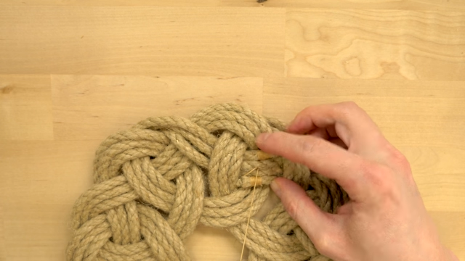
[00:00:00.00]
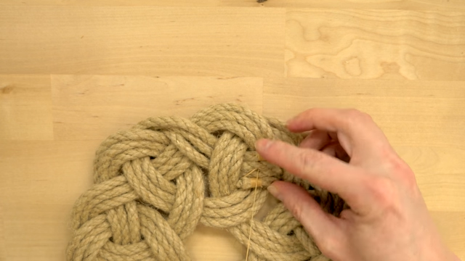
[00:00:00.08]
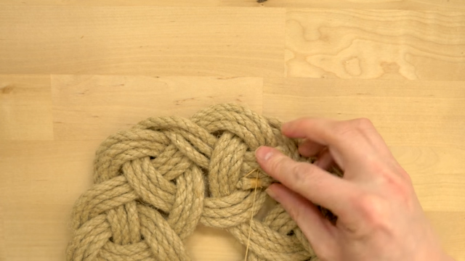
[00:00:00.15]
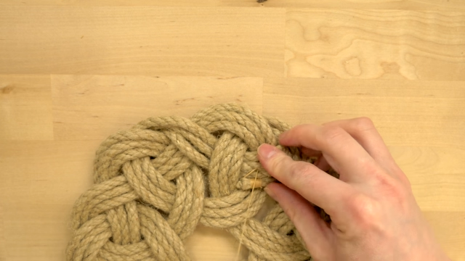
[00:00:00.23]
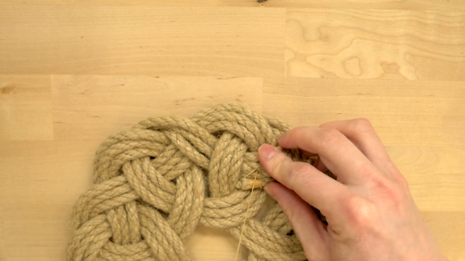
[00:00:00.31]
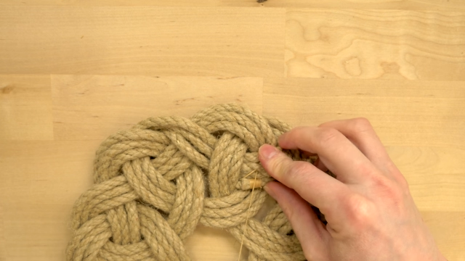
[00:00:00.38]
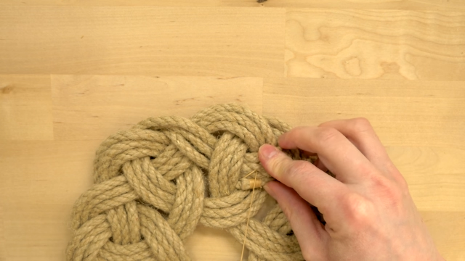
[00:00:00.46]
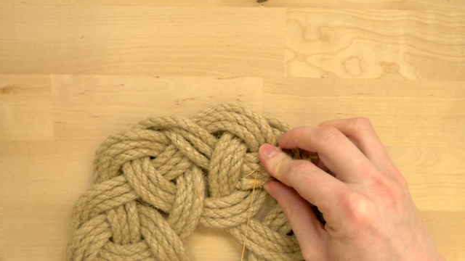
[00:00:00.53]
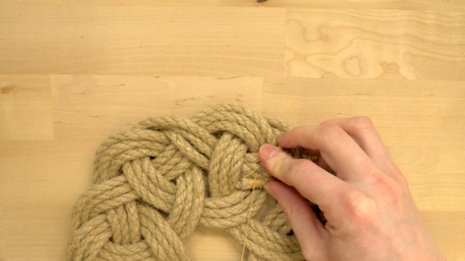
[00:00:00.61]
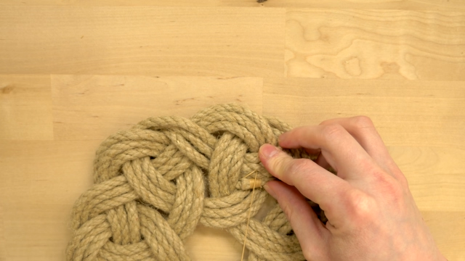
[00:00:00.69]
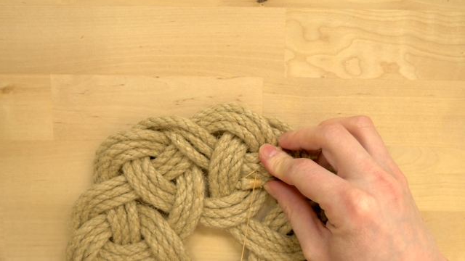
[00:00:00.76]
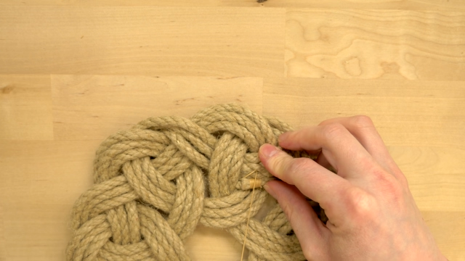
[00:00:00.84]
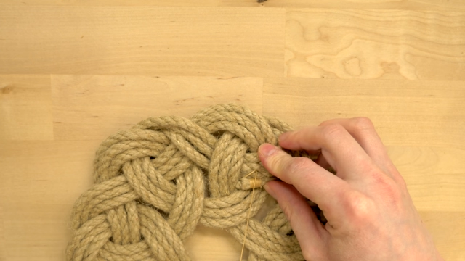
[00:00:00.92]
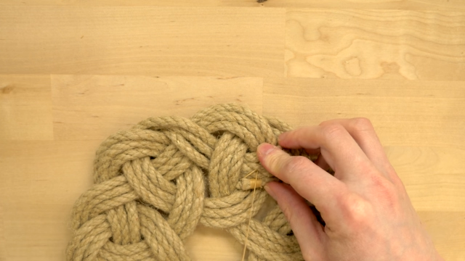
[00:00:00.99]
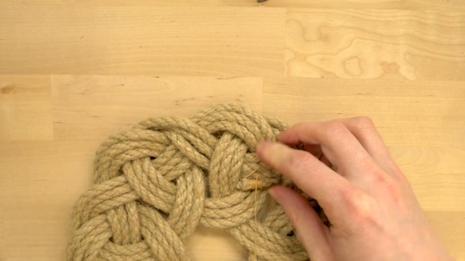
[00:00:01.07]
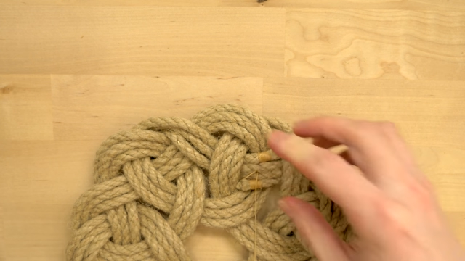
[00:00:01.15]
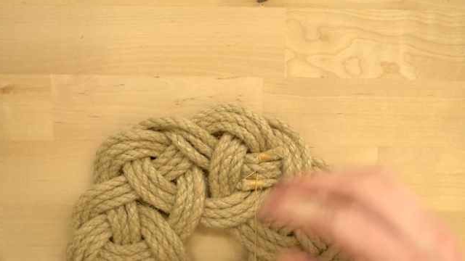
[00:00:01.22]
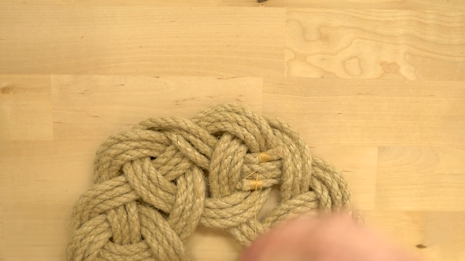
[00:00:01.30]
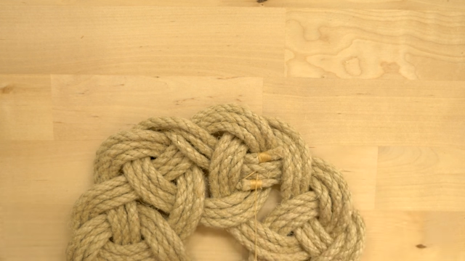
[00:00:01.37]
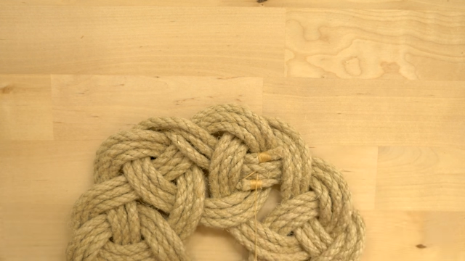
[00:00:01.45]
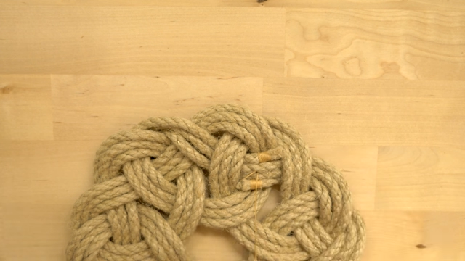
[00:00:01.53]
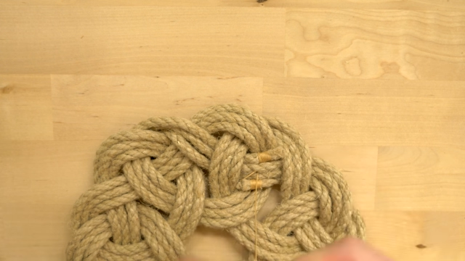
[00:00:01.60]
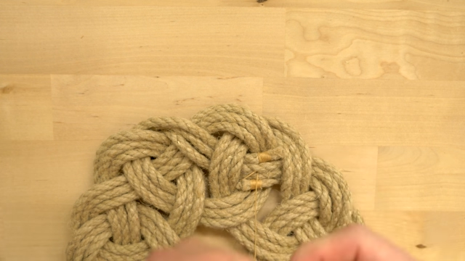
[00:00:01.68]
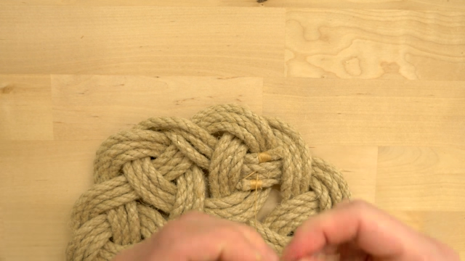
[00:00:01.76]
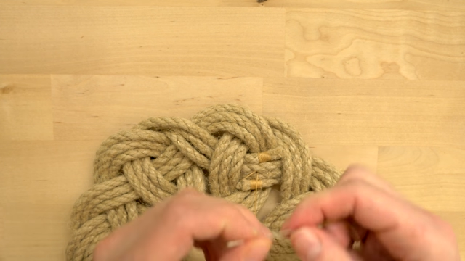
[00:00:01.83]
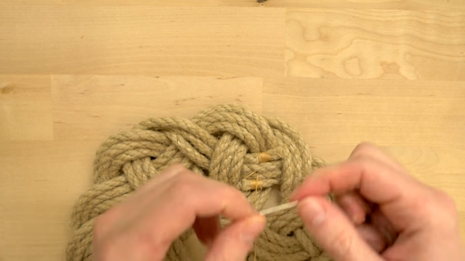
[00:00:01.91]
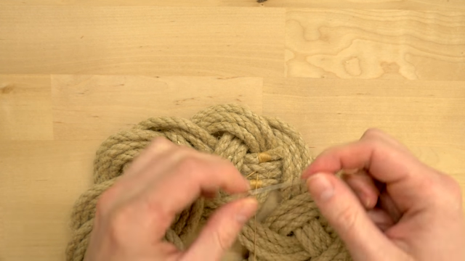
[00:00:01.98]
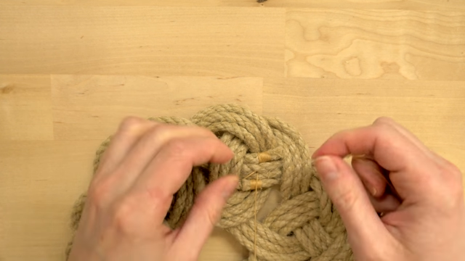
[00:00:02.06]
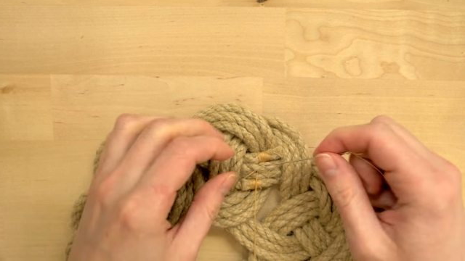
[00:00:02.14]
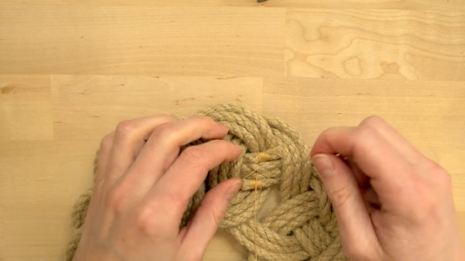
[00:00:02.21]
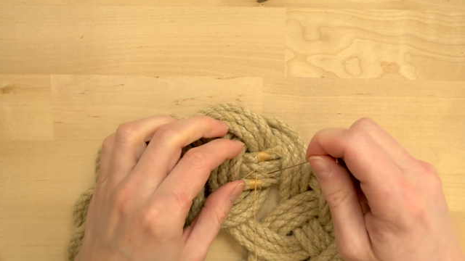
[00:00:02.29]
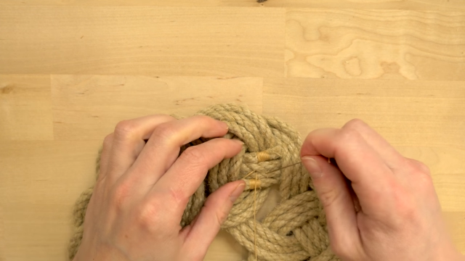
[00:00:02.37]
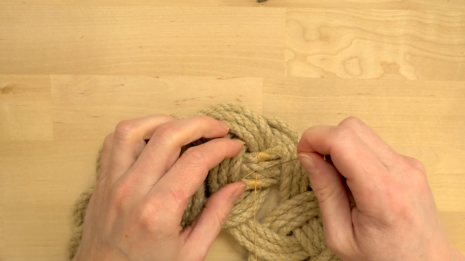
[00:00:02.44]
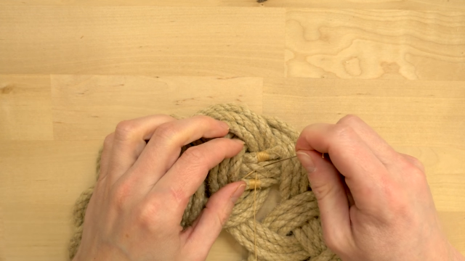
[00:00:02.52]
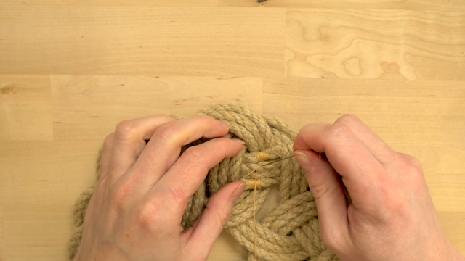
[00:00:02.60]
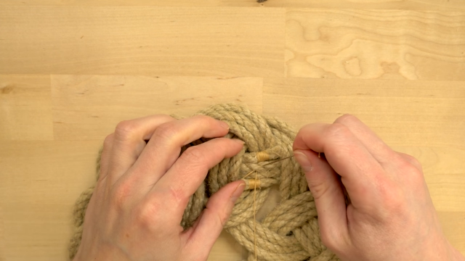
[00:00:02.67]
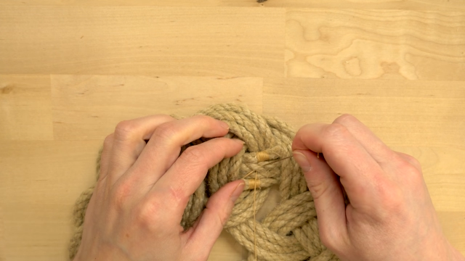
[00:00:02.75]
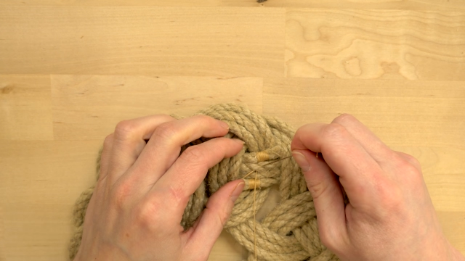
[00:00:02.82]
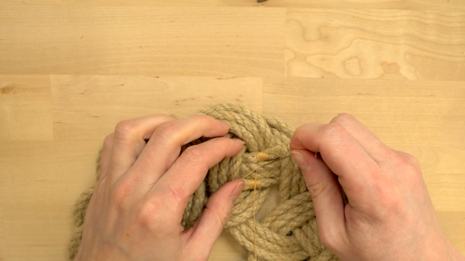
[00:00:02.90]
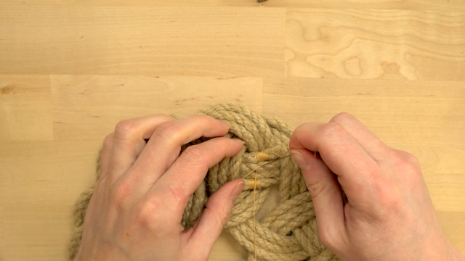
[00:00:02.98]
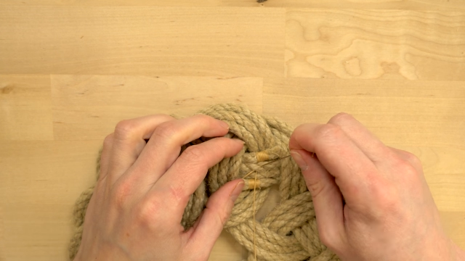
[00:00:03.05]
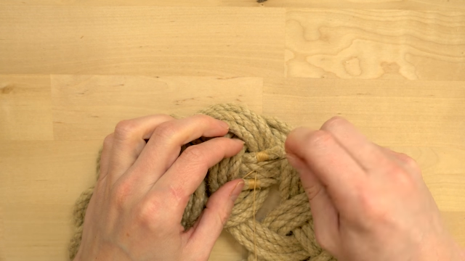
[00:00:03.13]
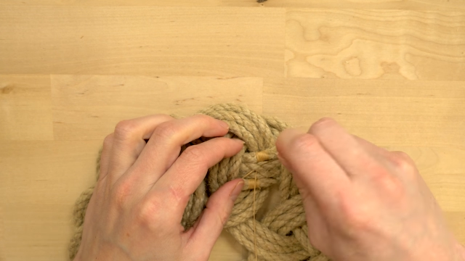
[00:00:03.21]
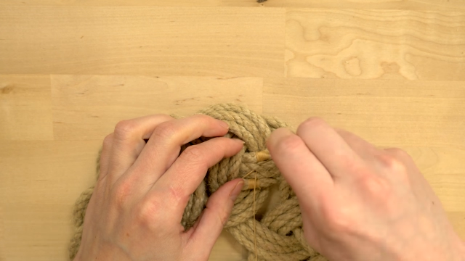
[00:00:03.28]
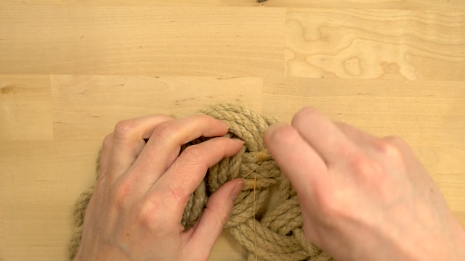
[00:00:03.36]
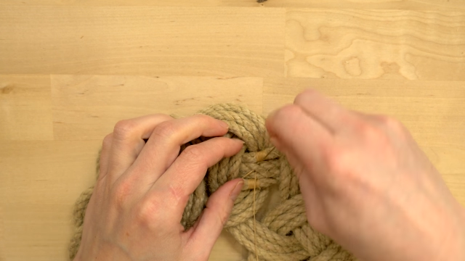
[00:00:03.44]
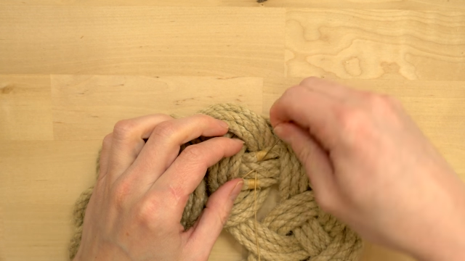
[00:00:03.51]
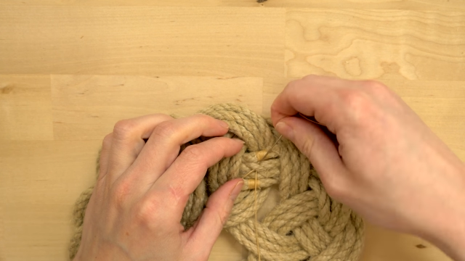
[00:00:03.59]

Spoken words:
(no speaker visible)